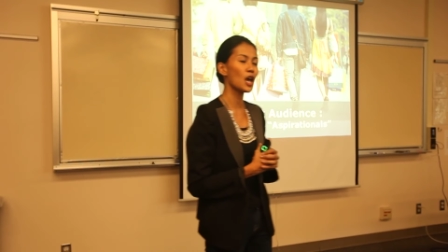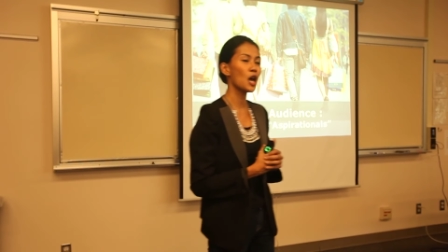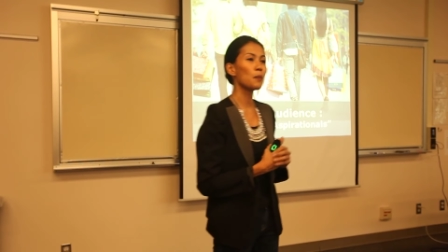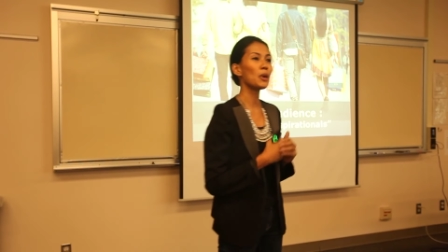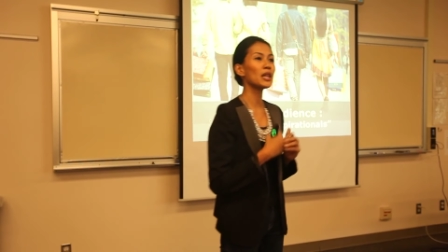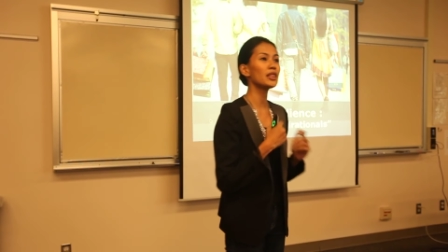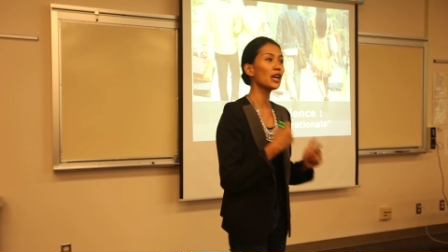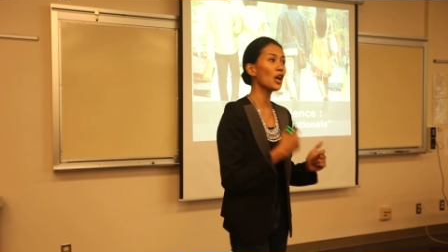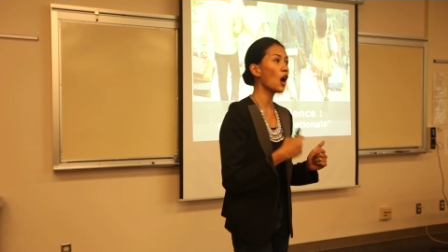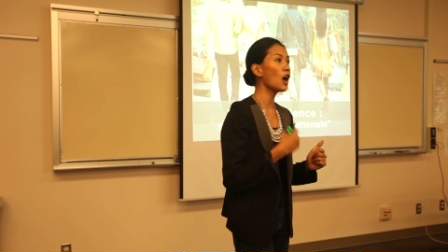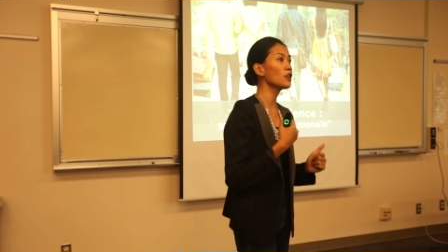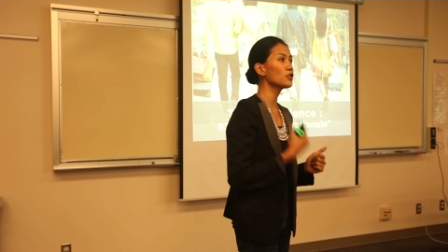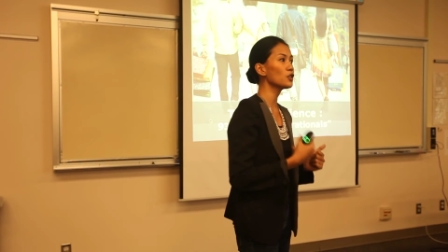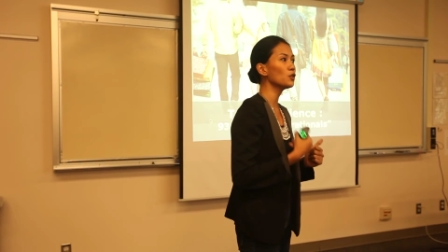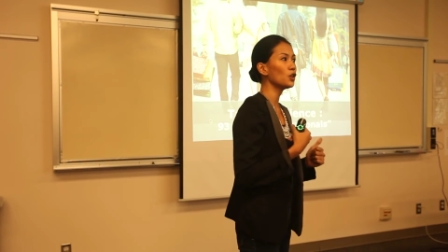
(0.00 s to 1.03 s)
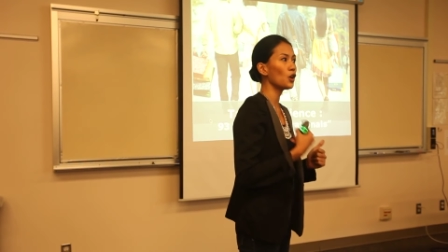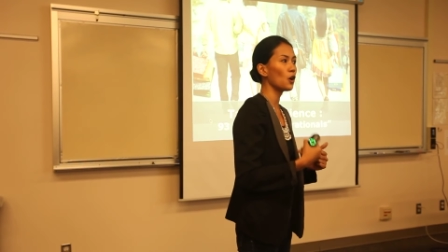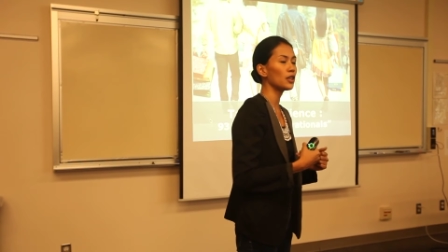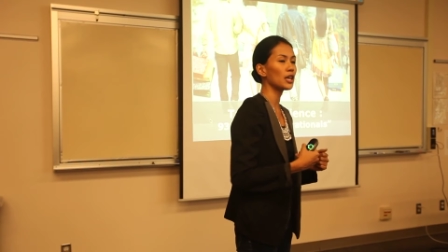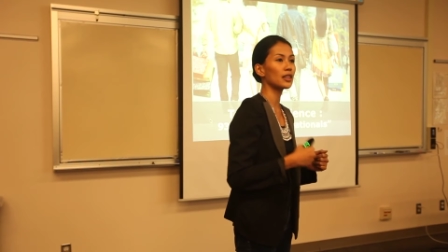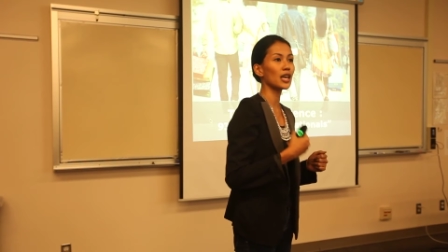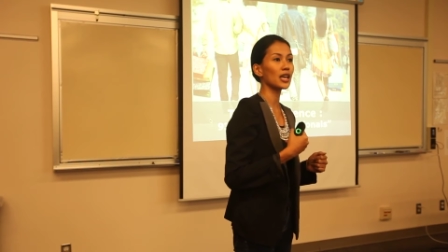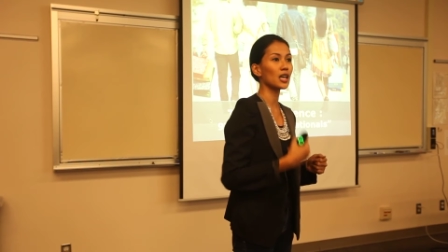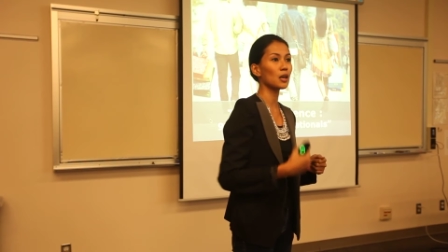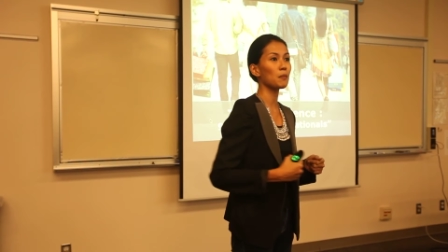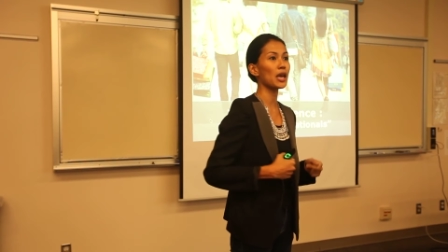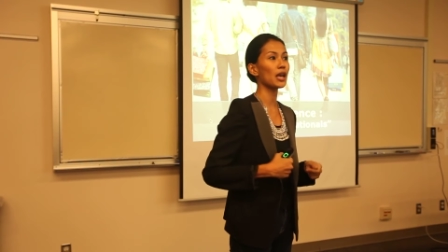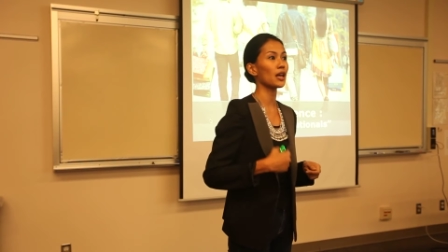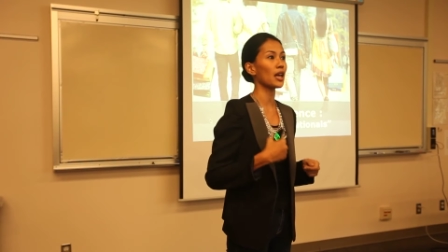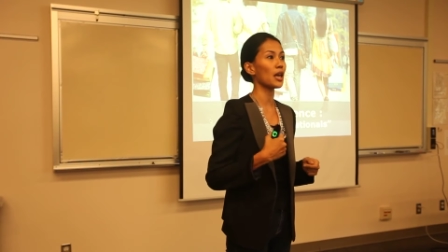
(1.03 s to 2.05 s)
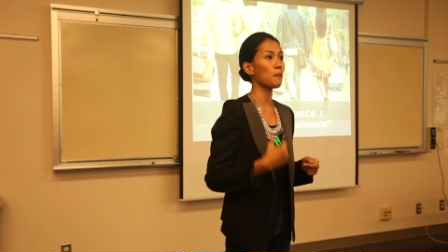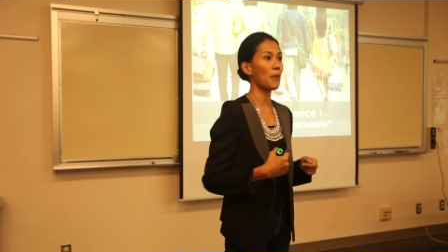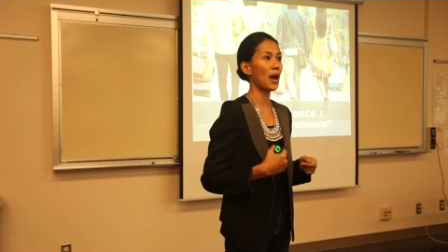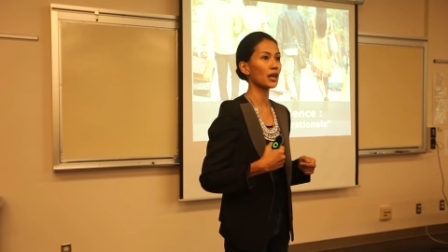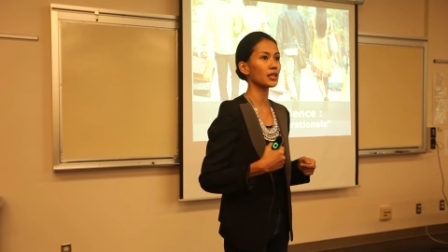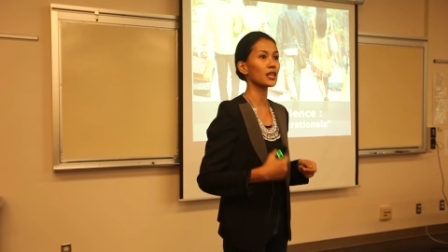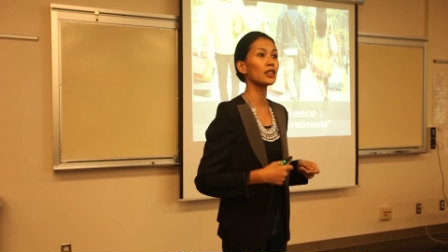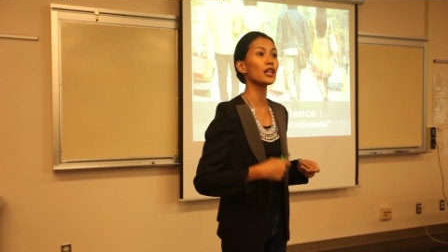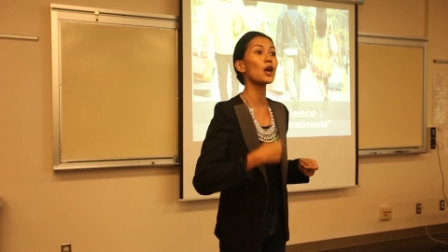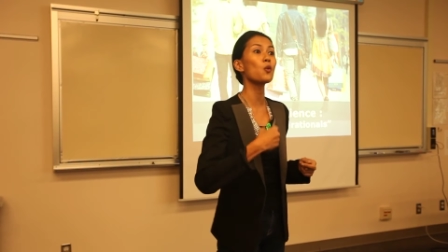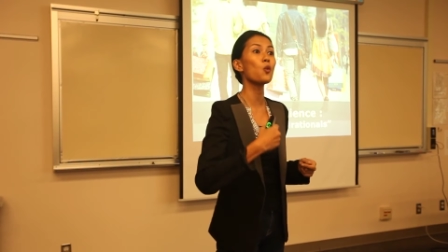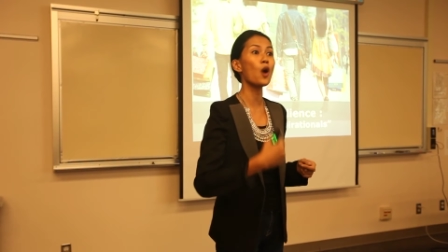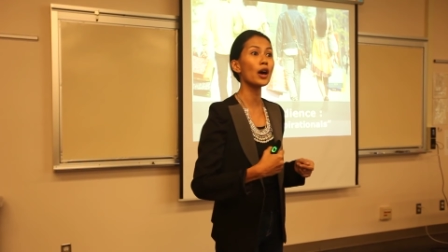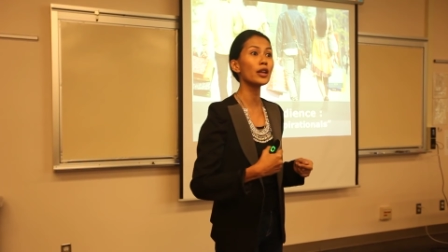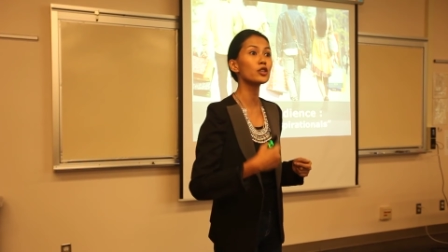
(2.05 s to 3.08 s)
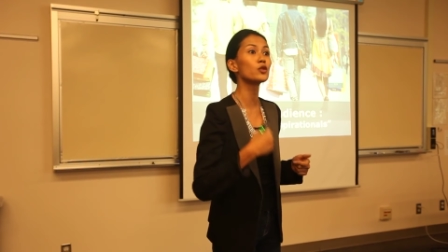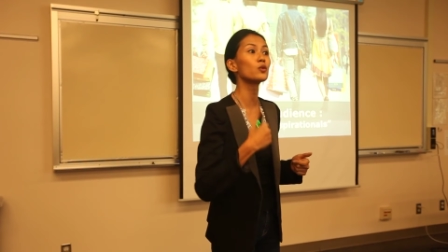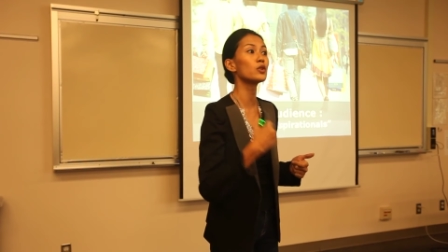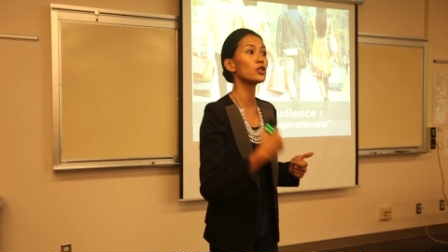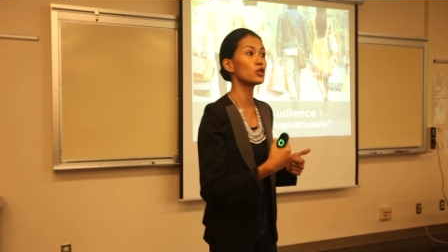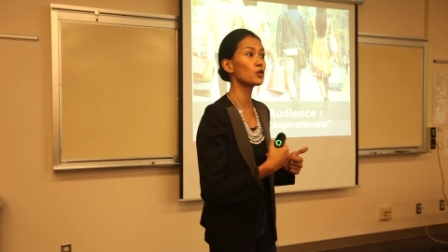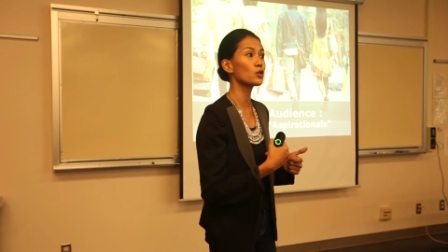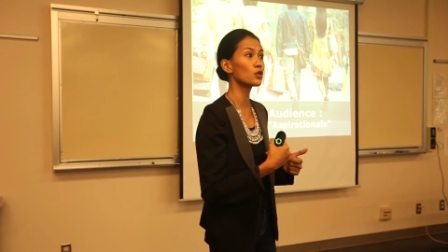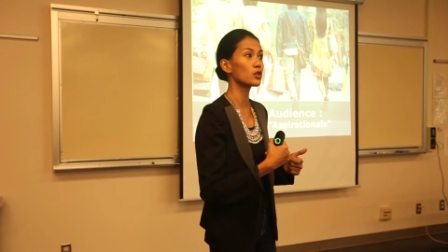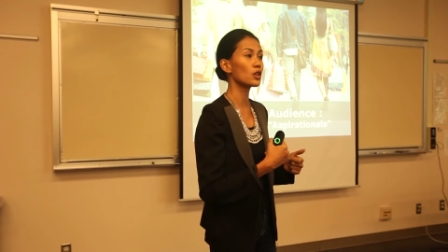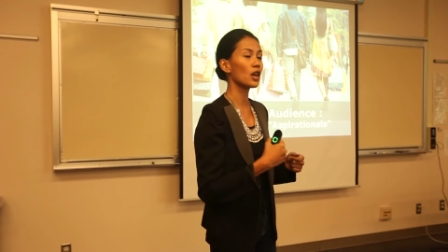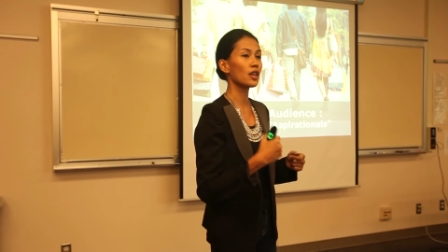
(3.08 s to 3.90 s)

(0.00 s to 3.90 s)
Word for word: but they also know that they can make an impact and they want to reduce,